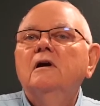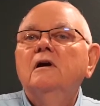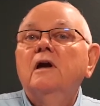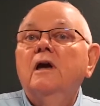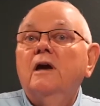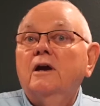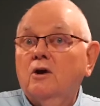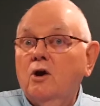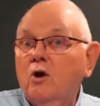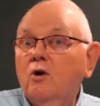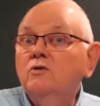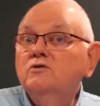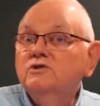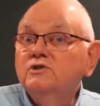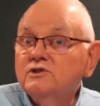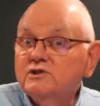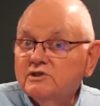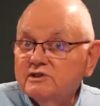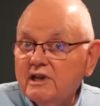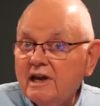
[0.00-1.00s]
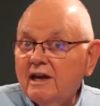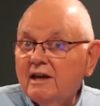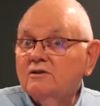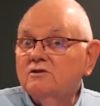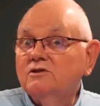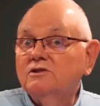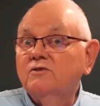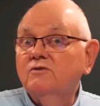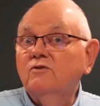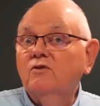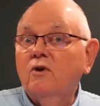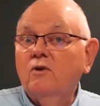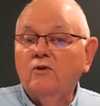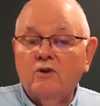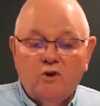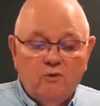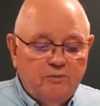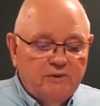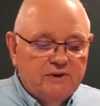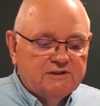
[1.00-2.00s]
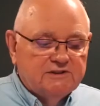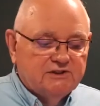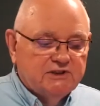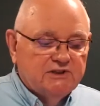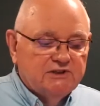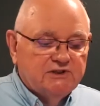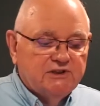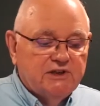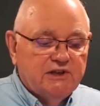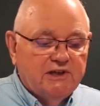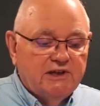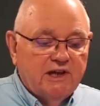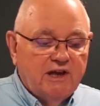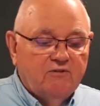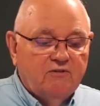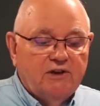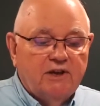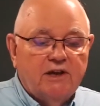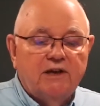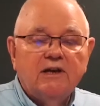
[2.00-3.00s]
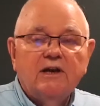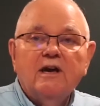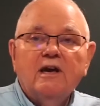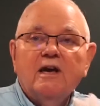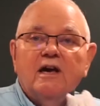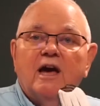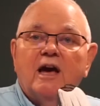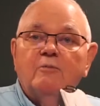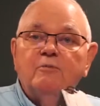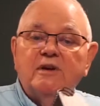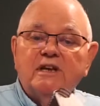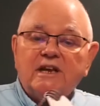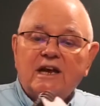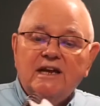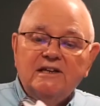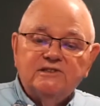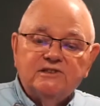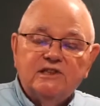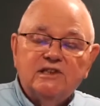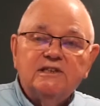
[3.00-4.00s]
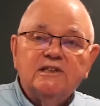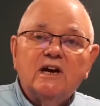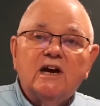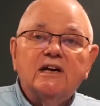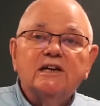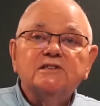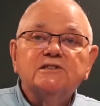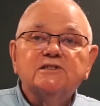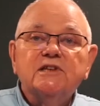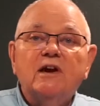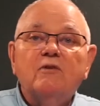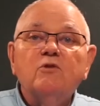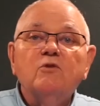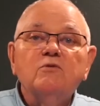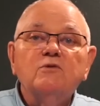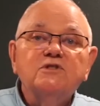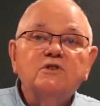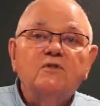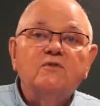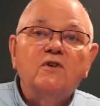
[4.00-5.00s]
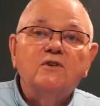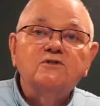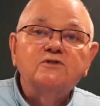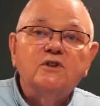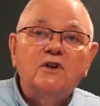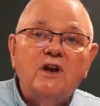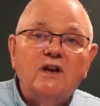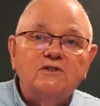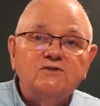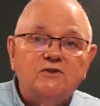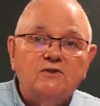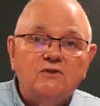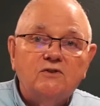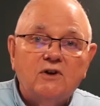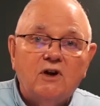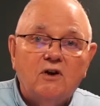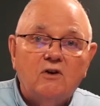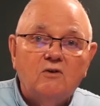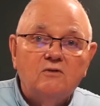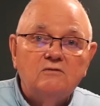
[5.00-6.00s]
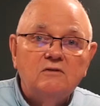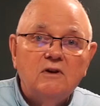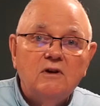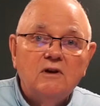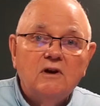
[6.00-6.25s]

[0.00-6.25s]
Codes and standards have grown a little bit since then, haven't they? I mean, 1897 was the first electrical code.